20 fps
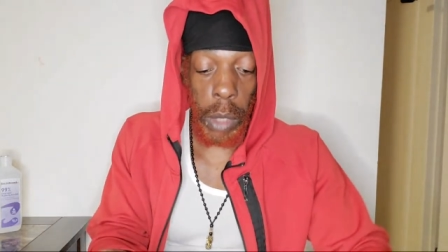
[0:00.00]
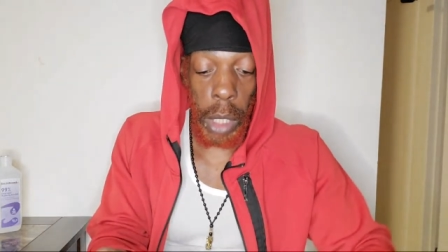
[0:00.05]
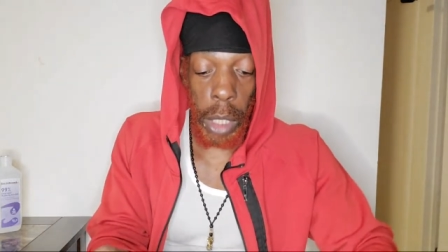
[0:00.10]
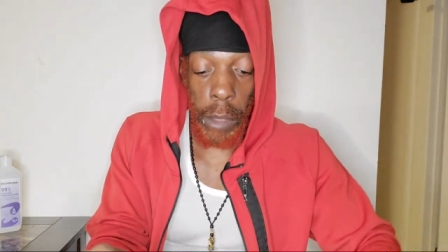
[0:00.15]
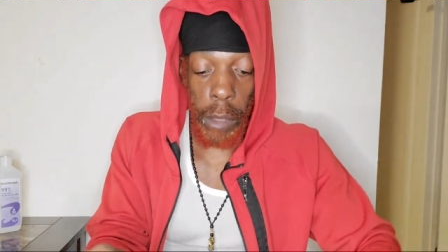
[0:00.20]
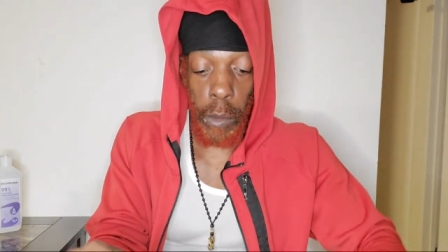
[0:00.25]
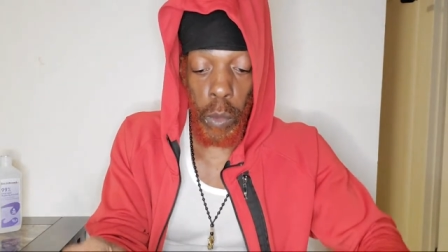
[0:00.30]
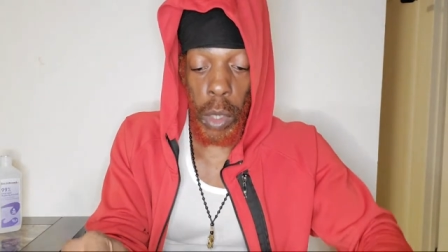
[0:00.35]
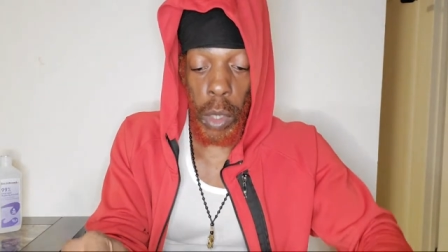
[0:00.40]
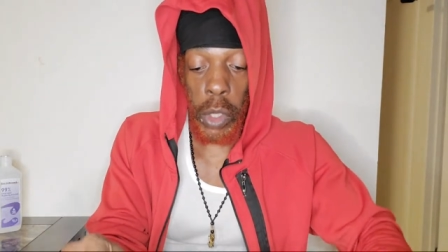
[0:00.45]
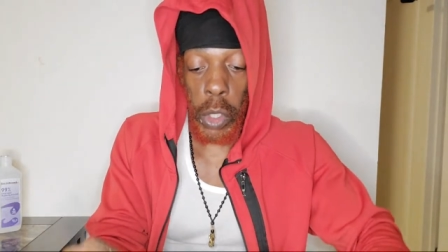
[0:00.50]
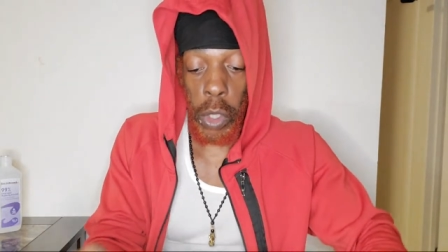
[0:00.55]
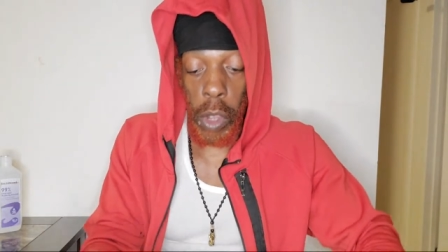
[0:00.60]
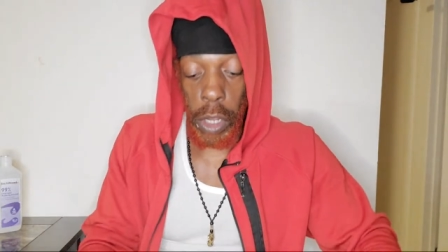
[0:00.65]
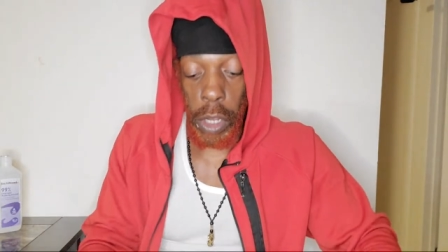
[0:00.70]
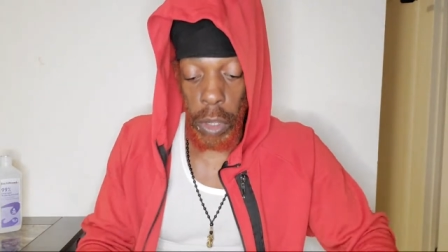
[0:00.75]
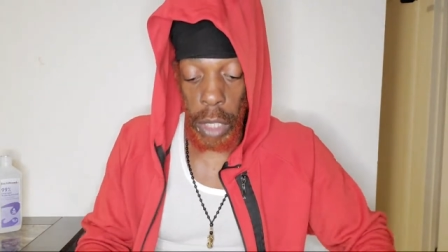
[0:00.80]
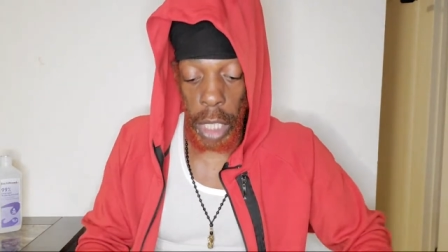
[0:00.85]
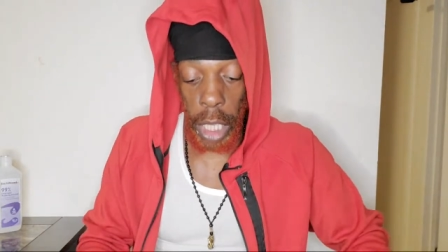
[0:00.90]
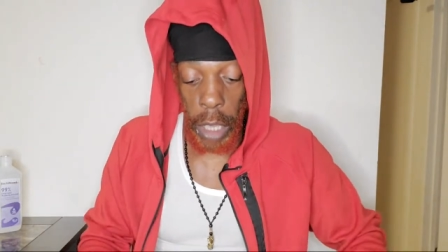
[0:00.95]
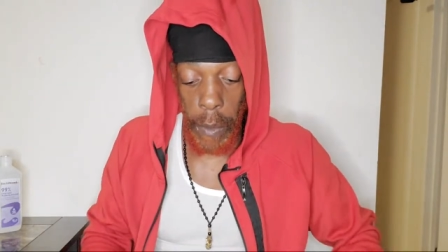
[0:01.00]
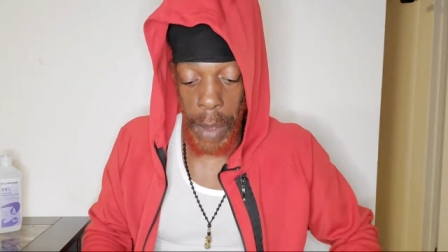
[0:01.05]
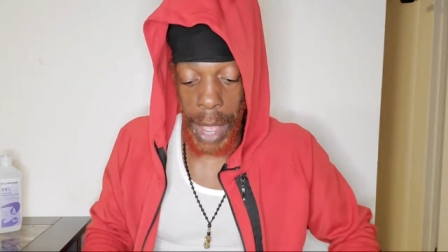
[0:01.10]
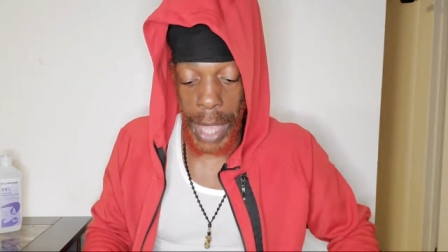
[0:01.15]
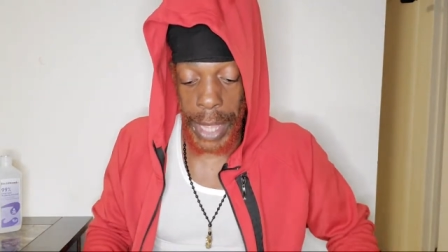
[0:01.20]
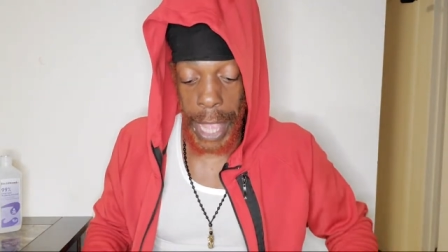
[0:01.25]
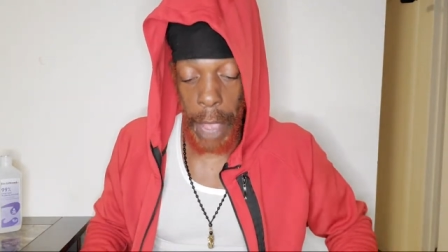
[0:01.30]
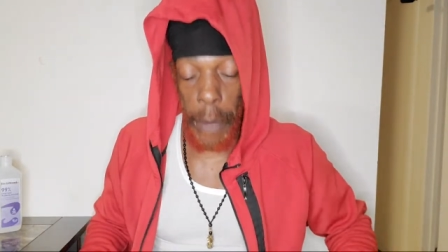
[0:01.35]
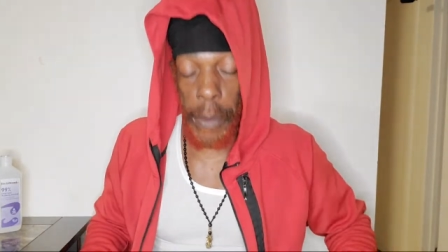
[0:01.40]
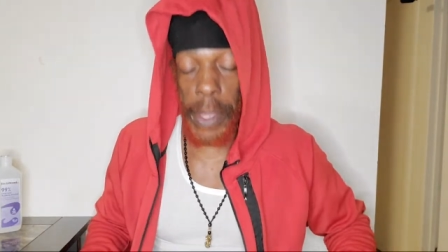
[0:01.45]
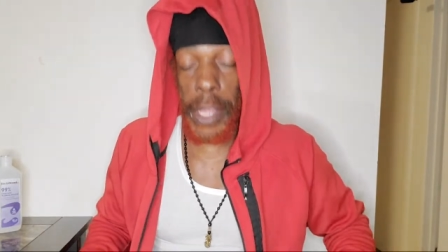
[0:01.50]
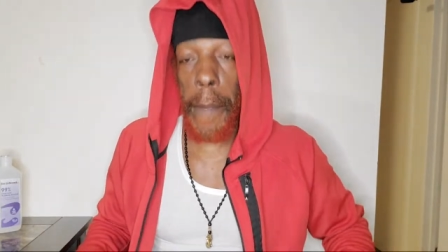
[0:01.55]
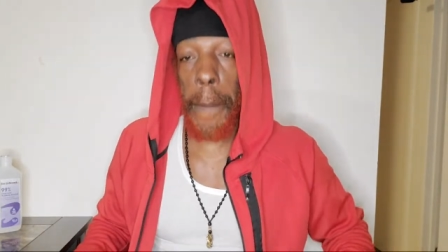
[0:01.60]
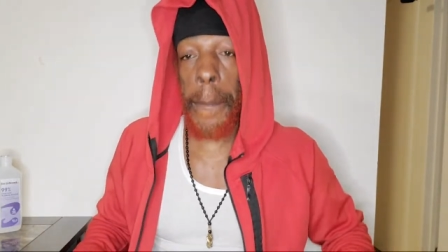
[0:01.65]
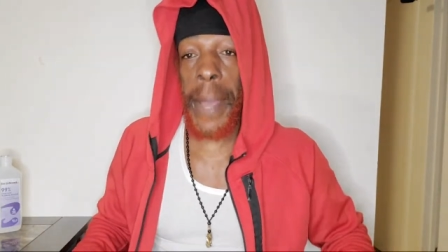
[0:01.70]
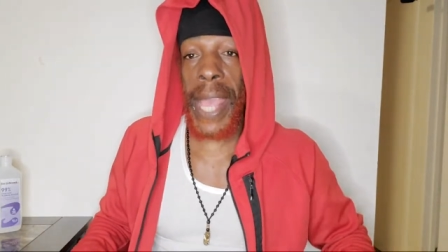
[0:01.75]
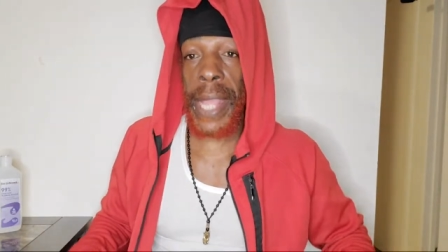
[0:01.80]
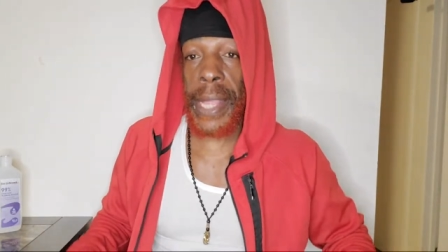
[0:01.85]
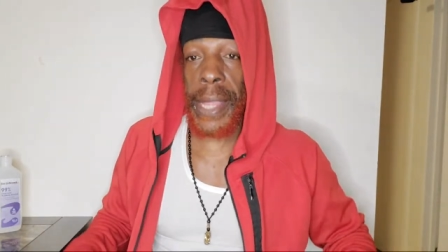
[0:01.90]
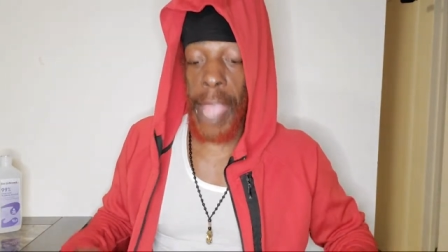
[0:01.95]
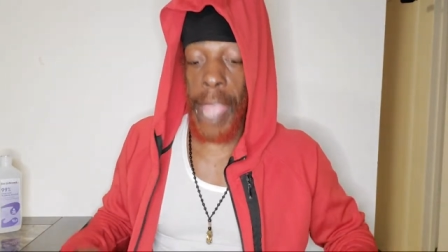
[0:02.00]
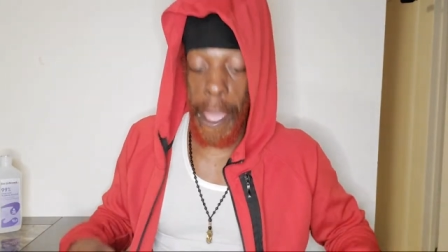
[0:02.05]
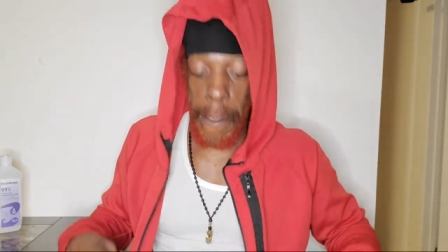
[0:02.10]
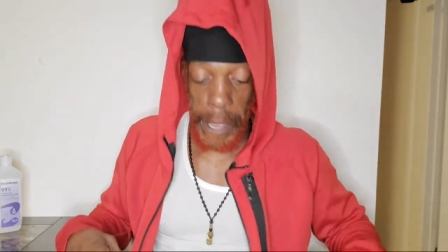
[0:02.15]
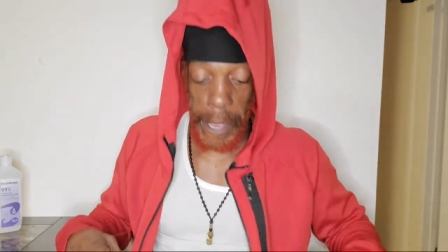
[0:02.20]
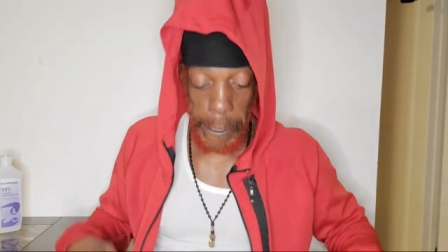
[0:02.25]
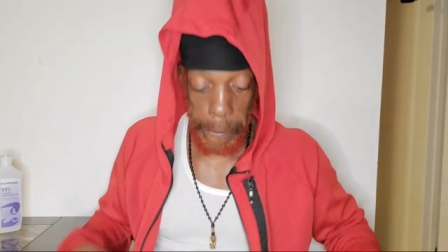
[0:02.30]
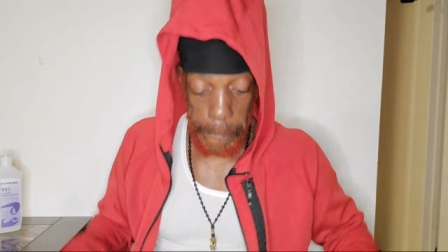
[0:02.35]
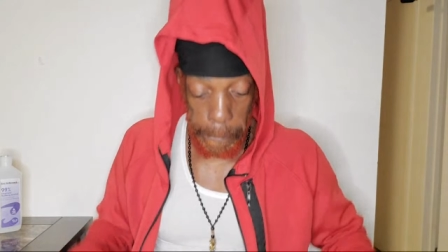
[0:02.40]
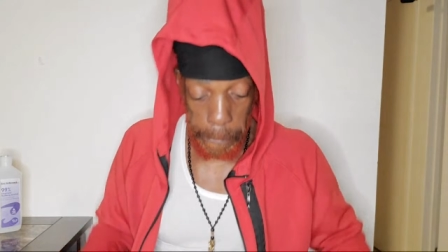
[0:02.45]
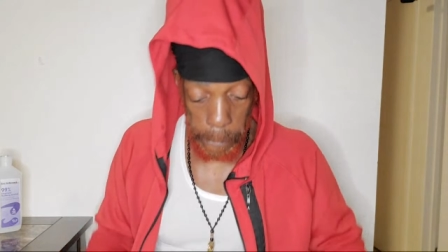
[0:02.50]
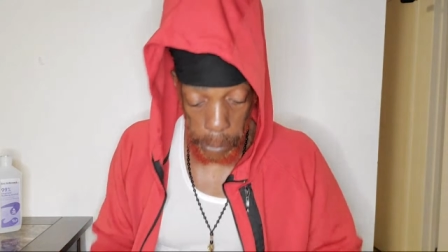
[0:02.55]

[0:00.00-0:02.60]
in what's going on here right now in the pandemic,